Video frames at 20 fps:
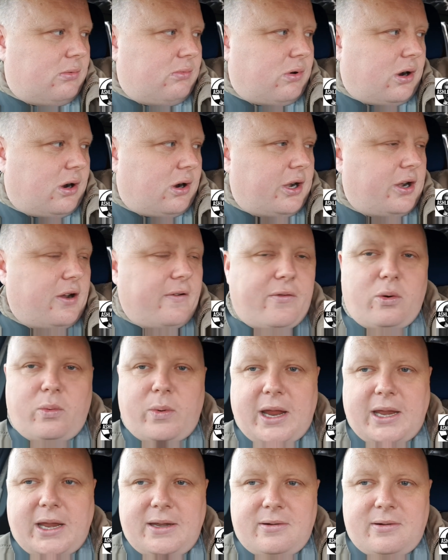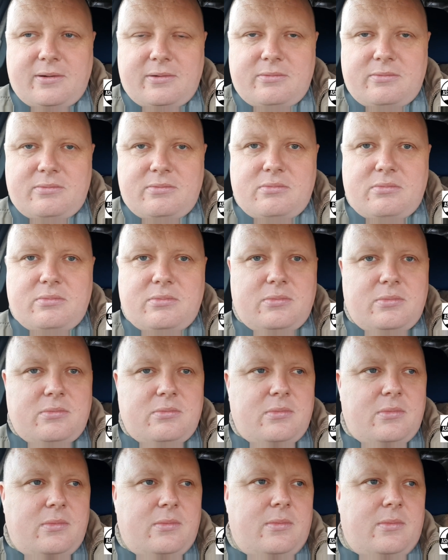What, another win
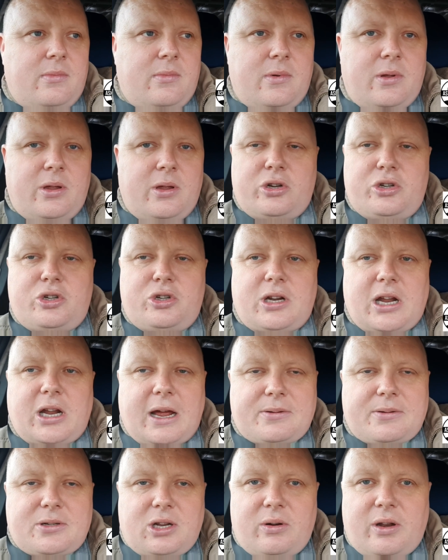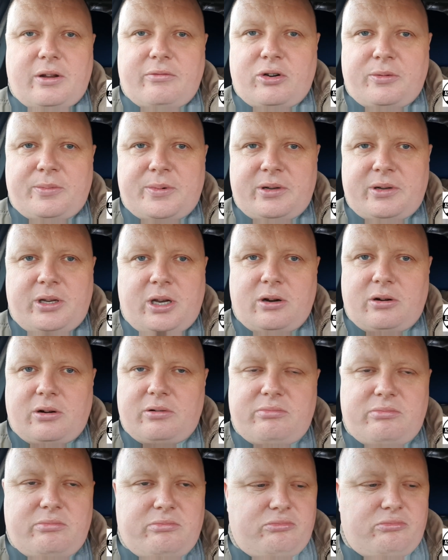should absolutely rub it, you
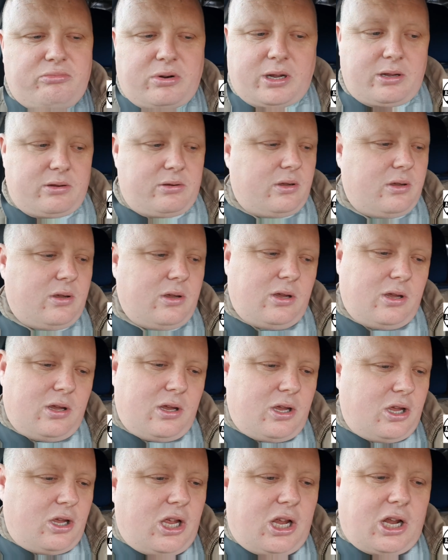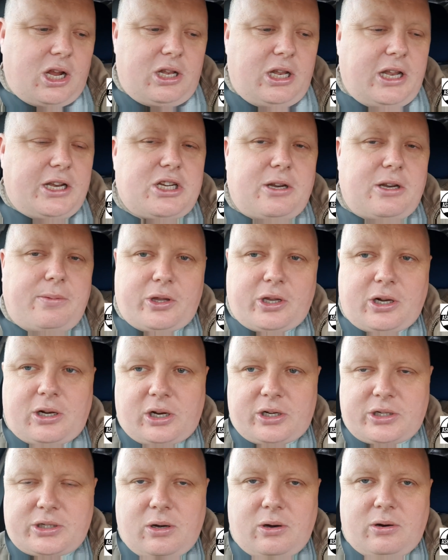know, literally put the
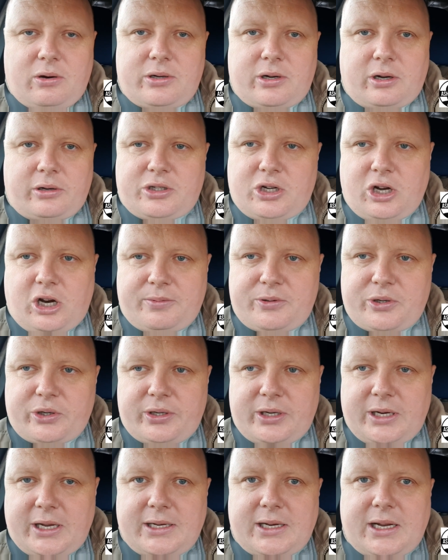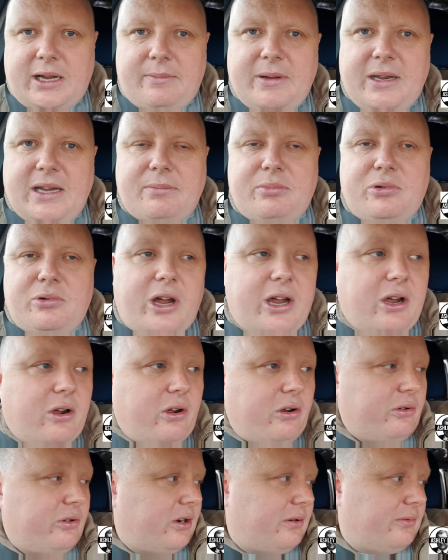gloss coat on top, shouldn't it? I mean, I'm
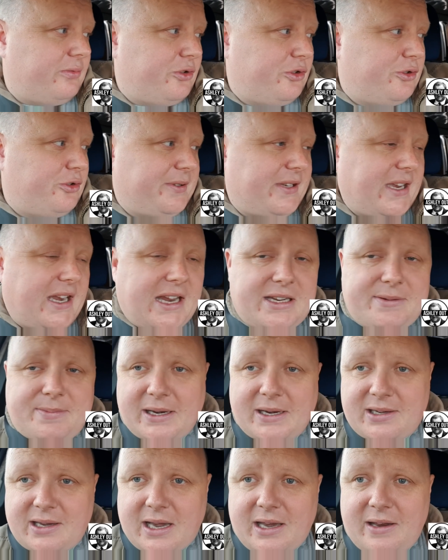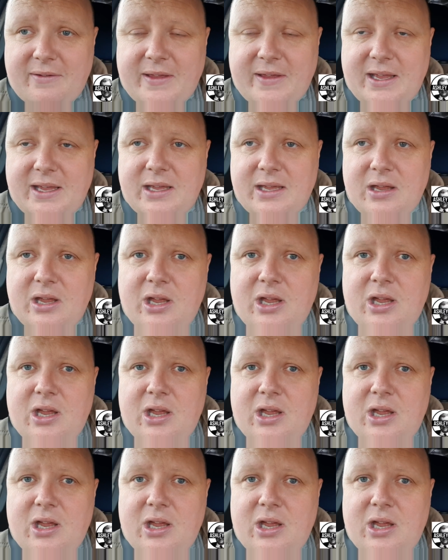not 100% expecting anything